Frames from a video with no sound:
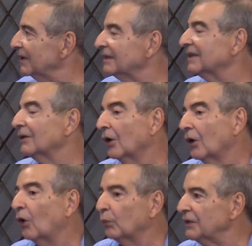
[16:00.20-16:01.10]
and they said,
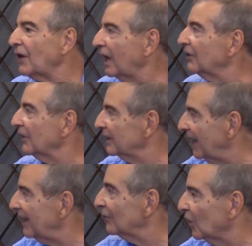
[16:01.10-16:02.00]
"Oh, we talked to the
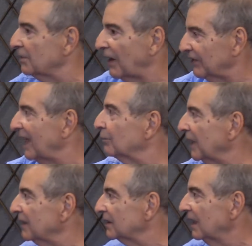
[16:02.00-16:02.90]
landlord about that place.